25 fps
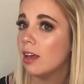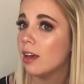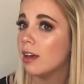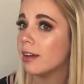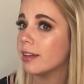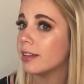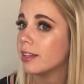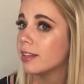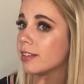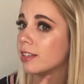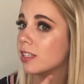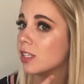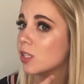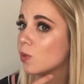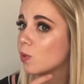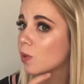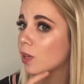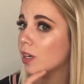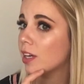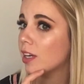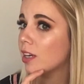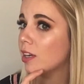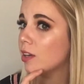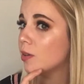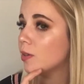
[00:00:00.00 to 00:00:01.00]
And this is what
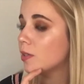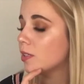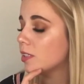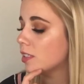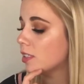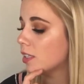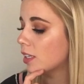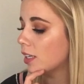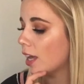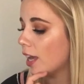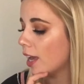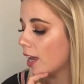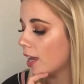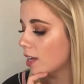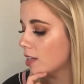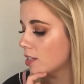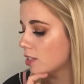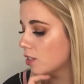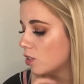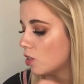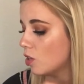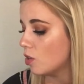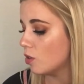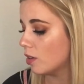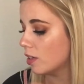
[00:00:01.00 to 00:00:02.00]
I use today,
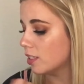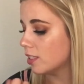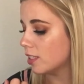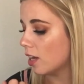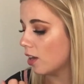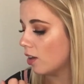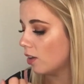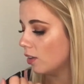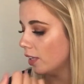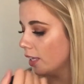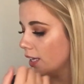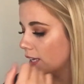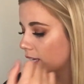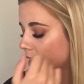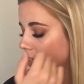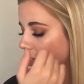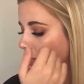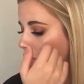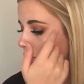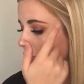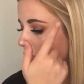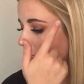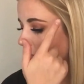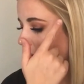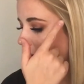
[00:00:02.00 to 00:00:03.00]
so you can tell, like, it
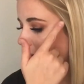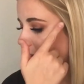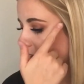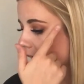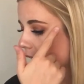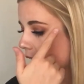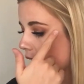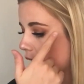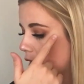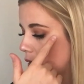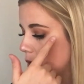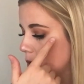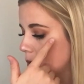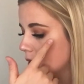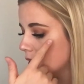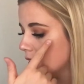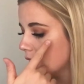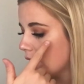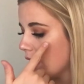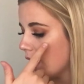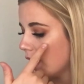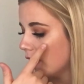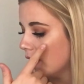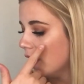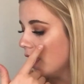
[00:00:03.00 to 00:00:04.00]
just kind of helps
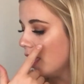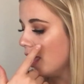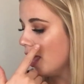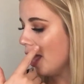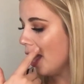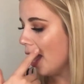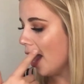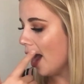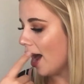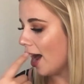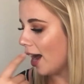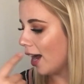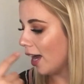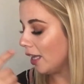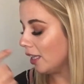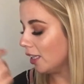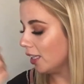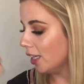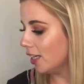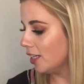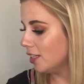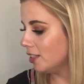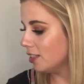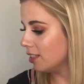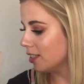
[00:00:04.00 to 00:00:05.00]
that
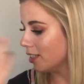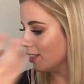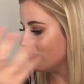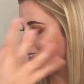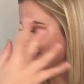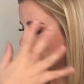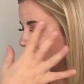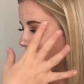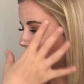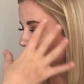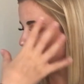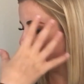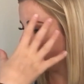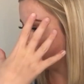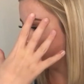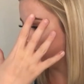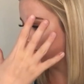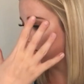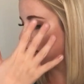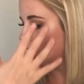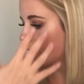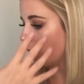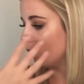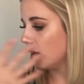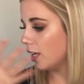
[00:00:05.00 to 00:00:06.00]
highlight to sink
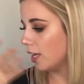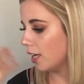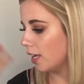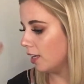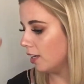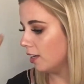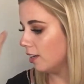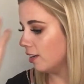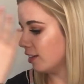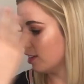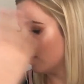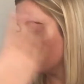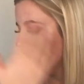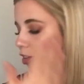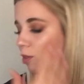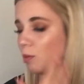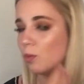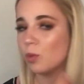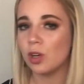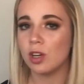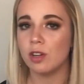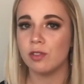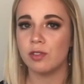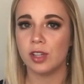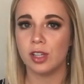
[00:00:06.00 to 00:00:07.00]
down in and give it
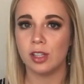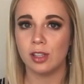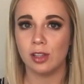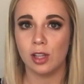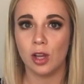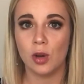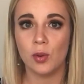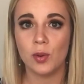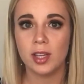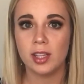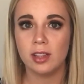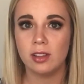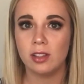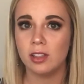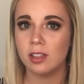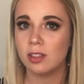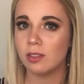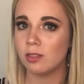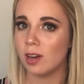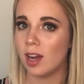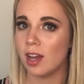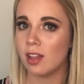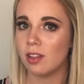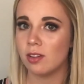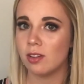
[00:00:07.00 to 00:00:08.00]
more of a glowy look
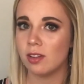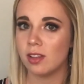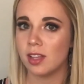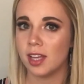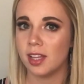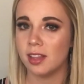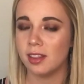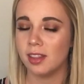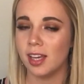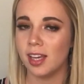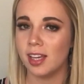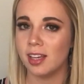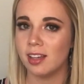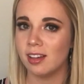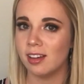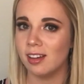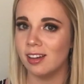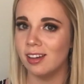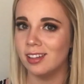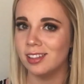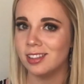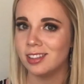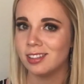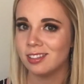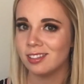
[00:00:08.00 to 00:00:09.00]
rather than like
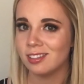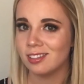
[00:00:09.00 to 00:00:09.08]
a,